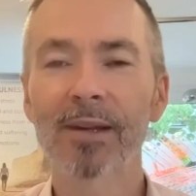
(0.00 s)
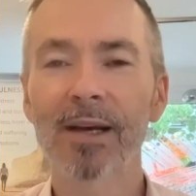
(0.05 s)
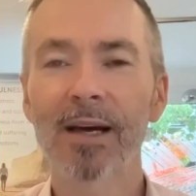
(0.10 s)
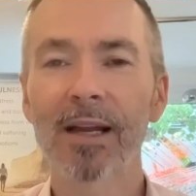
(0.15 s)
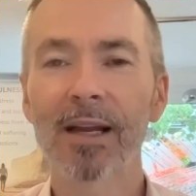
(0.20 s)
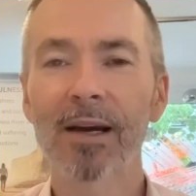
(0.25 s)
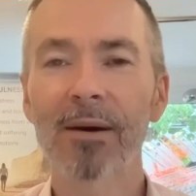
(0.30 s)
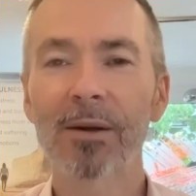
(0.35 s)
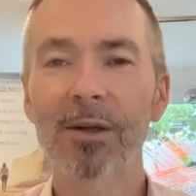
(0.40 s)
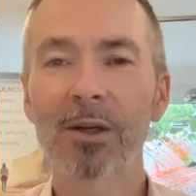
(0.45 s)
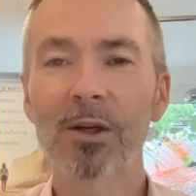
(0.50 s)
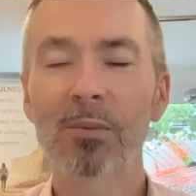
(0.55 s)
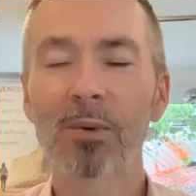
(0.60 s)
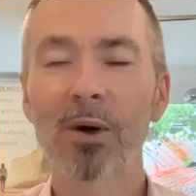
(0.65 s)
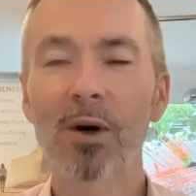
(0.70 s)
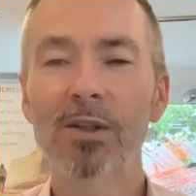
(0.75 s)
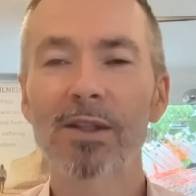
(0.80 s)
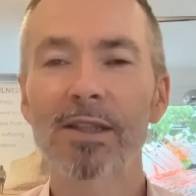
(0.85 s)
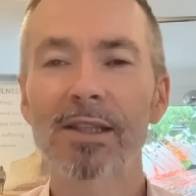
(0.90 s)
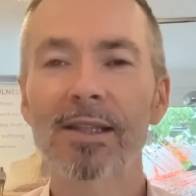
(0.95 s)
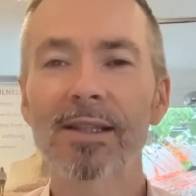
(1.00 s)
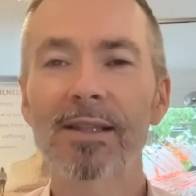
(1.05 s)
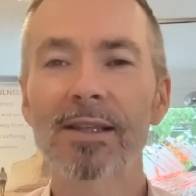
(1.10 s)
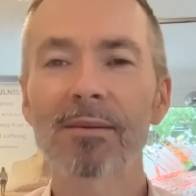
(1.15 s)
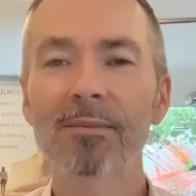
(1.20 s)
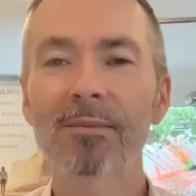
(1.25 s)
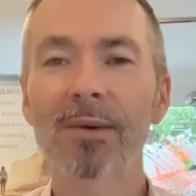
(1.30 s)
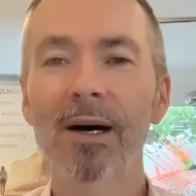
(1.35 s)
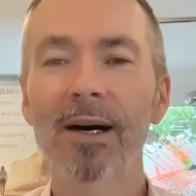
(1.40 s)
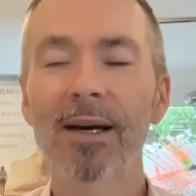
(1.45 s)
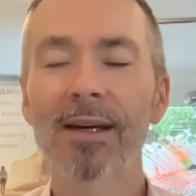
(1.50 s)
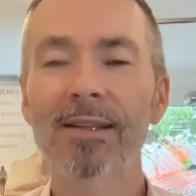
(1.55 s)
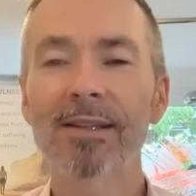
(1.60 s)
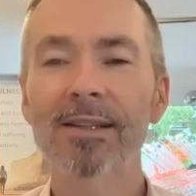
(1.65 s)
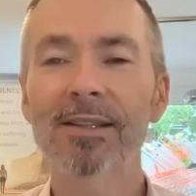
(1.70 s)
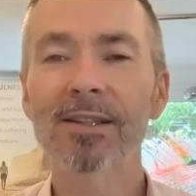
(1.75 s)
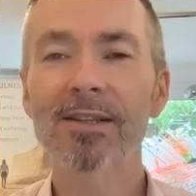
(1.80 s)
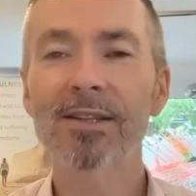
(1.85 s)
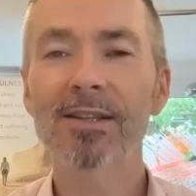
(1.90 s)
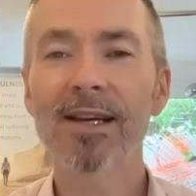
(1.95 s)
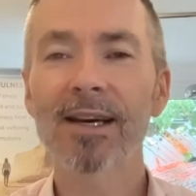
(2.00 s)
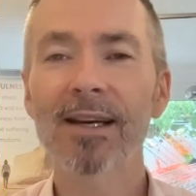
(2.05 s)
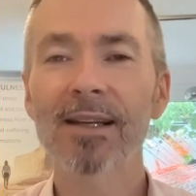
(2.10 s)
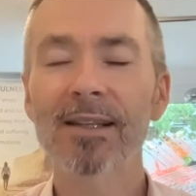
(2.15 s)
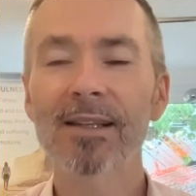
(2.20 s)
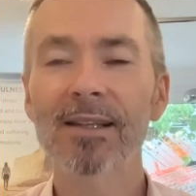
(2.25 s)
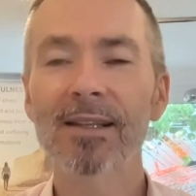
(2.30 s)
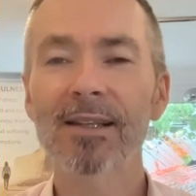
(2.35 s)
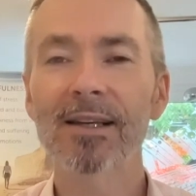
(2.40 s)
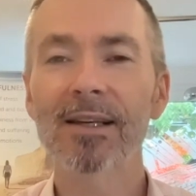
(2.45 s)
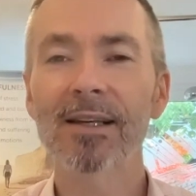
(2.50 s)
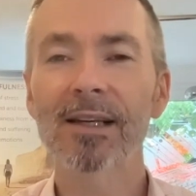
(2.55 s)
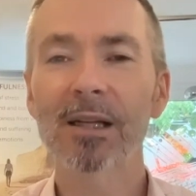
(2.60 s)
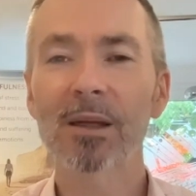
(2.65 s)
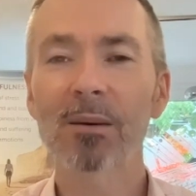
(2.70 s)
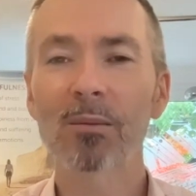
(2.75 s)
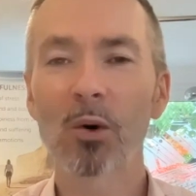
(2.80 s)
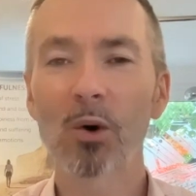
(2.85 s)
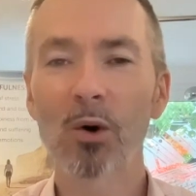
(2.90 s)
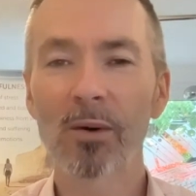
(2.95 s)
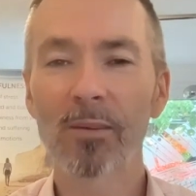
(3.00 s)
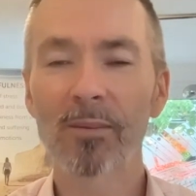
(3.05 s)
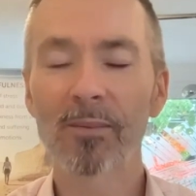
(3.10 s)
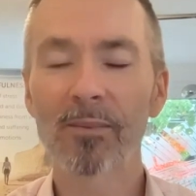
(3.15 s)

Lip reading: allowing your body and mind to settle a little more.